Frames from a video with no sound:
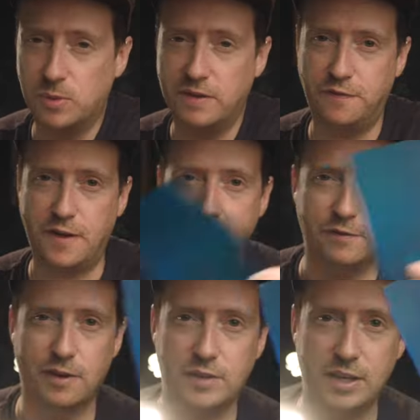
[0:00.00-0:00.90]
with five
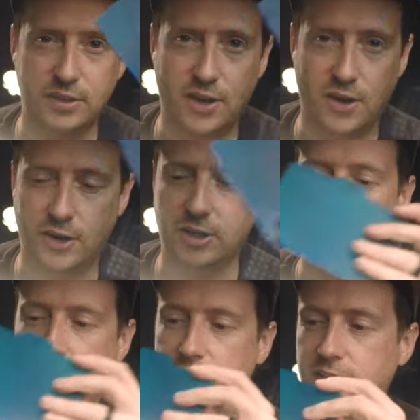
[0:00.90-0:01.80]
of these colored
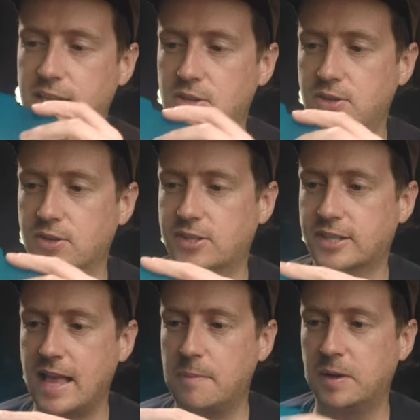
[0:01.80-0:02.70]
gels that you can just
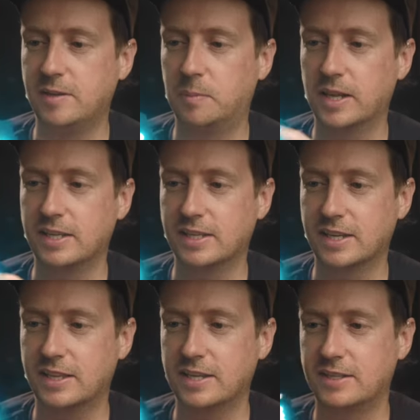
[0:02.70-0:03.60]
slap into place
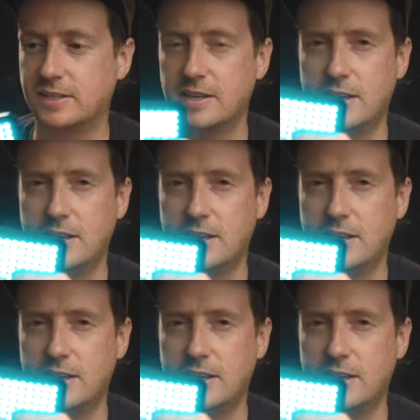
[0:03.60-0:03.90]
like this.